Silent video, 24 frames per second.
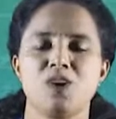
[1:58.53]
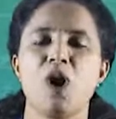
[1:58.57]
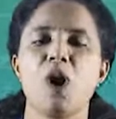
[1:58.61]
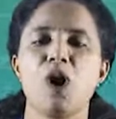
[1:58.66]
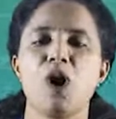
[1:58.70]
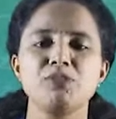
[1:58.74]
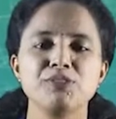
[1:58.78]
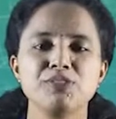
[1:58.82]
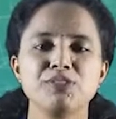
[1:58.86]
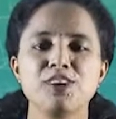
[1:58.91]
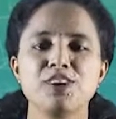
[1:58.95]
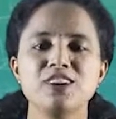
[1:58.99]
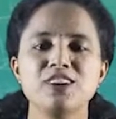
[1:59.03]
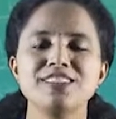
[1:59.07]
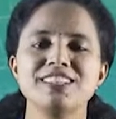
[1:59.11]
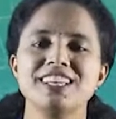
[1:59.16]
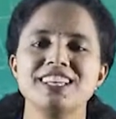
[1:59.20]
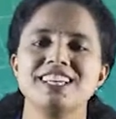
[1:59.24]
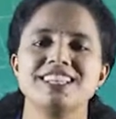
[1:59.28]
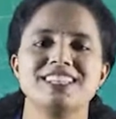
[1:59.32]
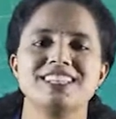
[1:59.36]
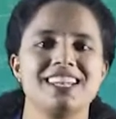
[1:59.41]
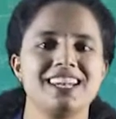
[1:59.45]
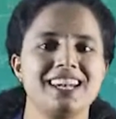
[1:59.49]
Of
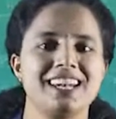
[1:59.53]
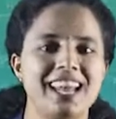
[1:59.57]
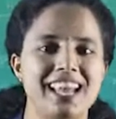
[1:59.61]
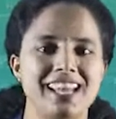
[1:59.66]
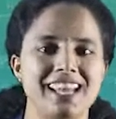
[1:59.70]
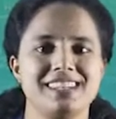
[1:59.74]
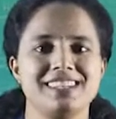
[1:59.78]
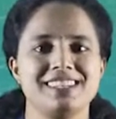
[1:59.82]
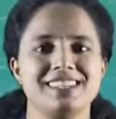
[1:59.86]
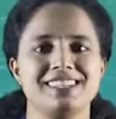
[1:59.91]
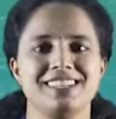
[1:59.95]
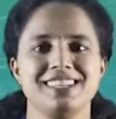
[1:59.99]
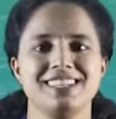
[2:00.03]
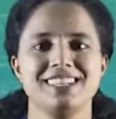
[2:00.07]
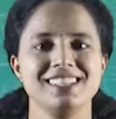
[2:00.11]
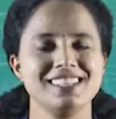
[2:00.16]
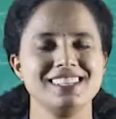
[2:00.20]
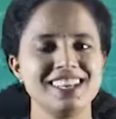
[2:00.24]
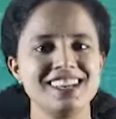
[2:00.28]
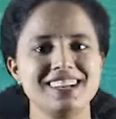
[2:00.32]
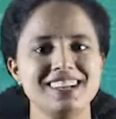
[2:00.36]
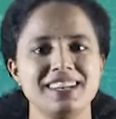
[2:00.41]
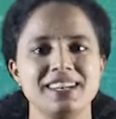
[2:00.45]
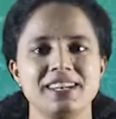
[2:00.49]
course, it's a lens,
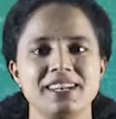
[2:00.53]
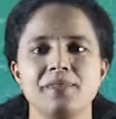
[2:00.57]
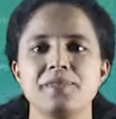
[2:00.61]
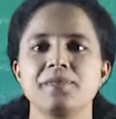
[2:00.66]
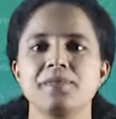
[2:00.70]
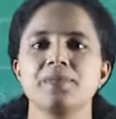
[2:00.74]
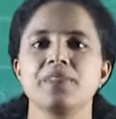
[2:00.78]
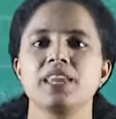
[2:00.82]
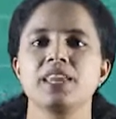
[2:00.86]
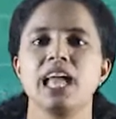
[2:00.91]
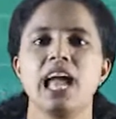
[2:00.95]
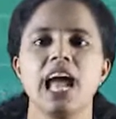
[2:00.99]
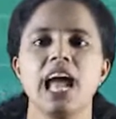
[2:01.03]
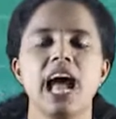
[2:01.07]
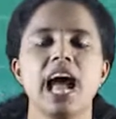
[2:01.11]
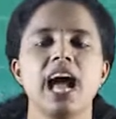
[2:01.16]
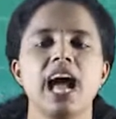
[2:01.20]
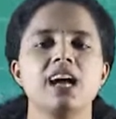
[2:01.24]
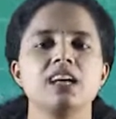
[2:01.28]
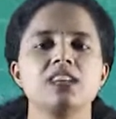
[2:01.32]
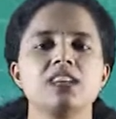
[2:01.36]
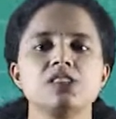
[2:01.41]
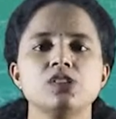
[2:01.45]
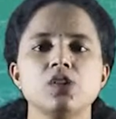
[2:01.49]
isn't it?
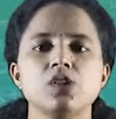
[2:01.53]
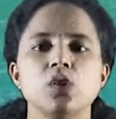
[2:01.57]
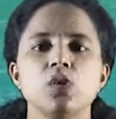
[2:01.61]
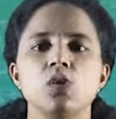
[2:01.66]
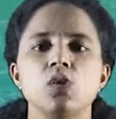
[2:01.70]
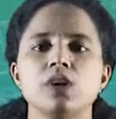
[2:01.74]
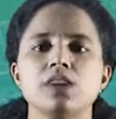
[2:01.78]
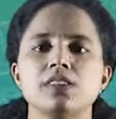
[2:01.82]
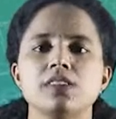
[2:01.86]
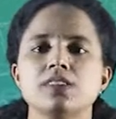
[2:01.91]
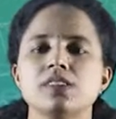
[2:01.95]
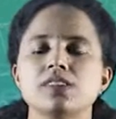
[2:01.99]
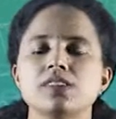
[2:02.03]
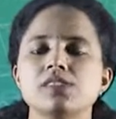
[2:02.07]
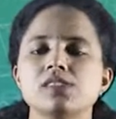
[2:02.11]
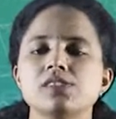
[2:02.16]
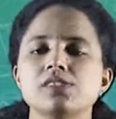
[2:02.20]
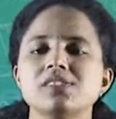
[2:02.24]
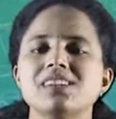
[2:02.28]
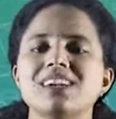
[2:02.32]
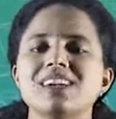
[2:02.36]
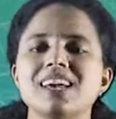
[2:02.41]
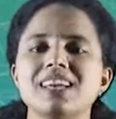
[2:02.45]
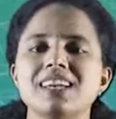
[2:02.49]
So the
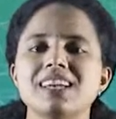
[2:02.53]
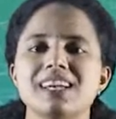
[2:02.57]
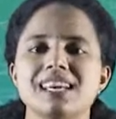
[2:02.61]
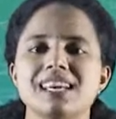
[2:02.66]
crystalline